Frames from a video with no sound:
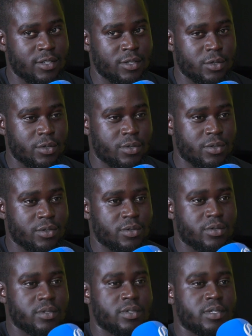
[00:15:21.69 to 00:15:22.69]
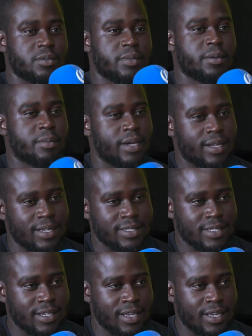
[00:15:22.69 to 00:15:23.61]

So in my mind, I said